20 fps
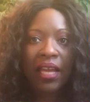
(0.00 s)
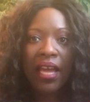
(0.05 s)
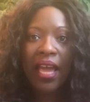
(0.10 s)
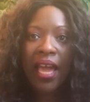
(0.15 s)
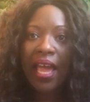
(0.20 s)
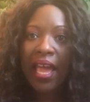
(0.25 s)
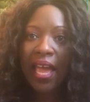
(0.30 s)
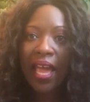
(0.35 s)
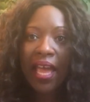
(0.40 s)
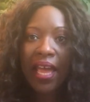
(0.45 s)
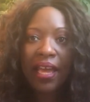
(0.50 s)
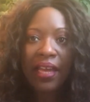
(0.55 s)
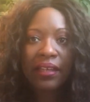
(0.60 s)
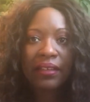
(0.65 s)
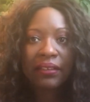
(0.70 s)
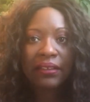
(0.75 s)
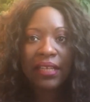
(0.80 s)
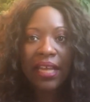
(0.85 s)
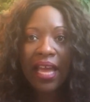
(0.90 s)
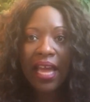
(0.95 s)

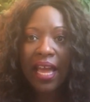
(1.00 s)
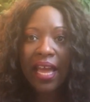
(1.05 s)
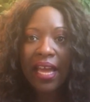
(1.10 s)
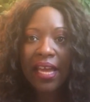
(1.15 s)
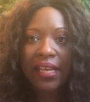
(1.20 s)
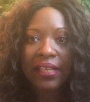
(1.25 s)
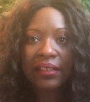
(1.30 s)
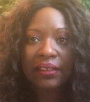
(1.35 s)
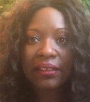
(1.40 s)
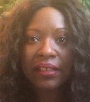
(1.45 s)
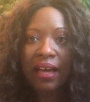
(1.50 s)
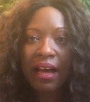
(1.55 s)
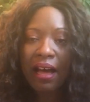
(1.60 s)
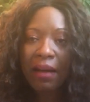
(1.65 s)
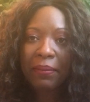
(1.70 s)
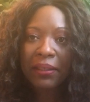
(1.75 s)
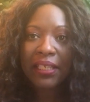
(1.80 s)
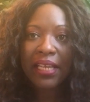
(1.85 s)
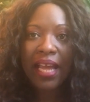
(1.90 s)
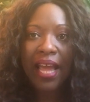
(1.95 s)
hey,
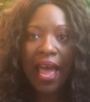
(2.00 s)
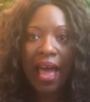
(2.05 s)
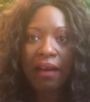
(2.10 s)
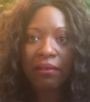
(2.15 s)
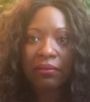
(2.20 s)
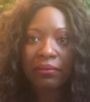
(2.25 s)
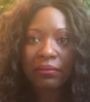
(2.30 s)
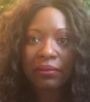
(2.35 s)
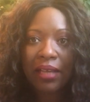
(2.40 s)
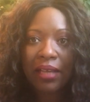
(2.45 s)
calm it down.